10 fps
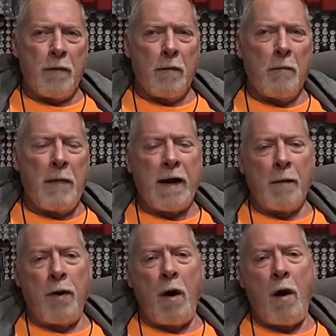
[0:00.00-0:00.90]
make a
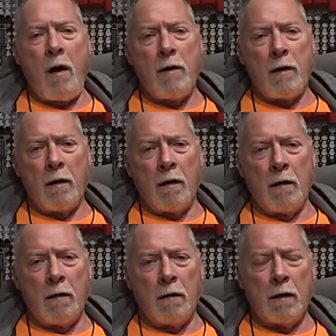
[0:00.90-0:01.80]
part
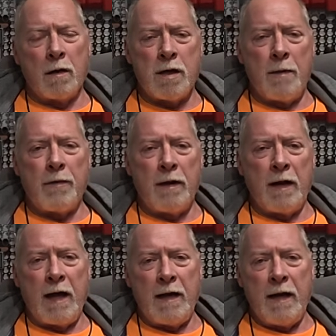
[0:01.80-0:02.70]
or something
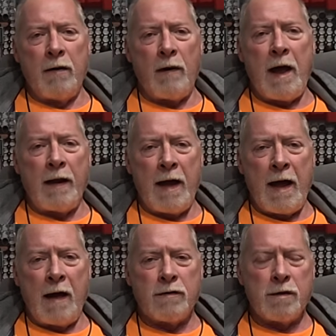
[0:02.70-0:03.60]
that I need around the
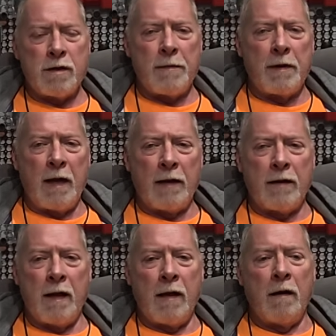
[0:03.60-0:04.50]
house or something like
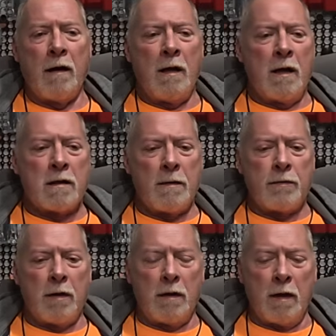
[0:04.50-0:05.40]
that.
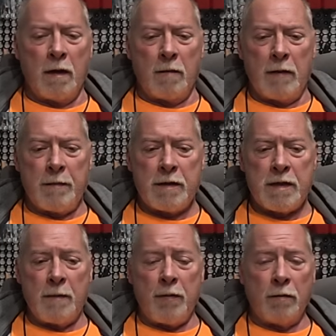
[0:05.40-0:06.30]
Something maybe
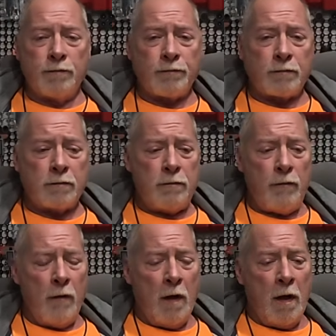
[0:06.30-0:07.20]
simple
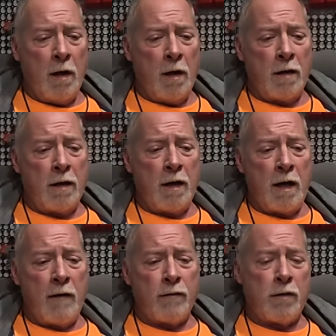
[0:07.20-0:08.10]
that doesn't
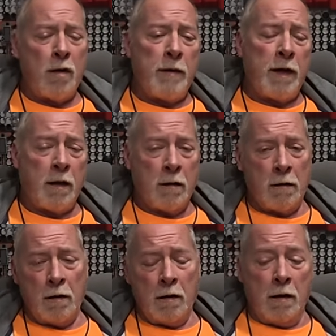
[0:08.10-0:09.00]
have too many
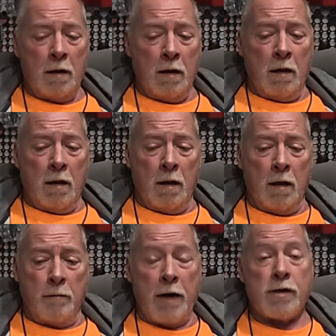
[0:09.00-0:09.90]

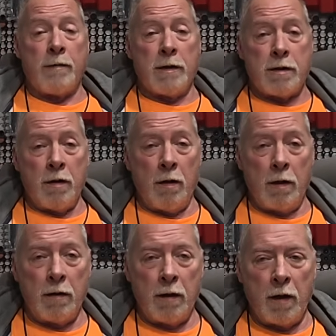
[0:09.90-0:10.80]
measurements to
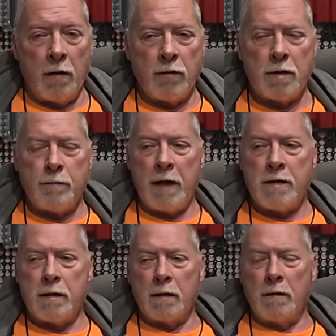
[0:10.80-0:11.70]
it. Just
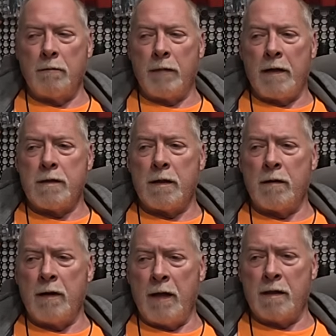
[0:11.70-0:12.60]
basic
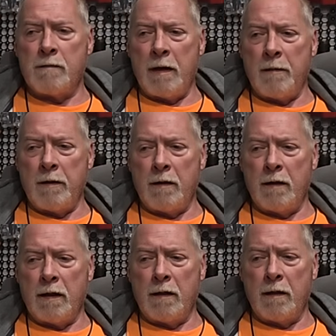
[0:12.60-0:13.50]
things maybe
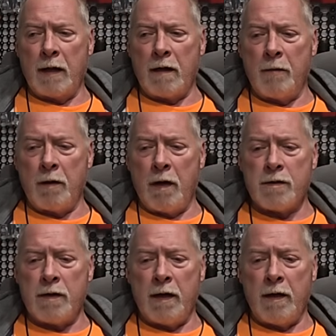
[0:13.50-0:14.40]
that I come across
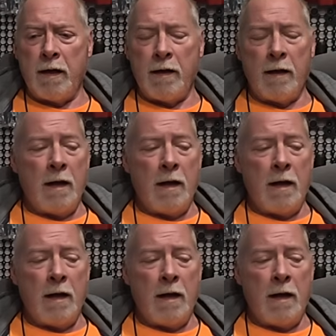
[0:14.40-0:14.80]
that I need.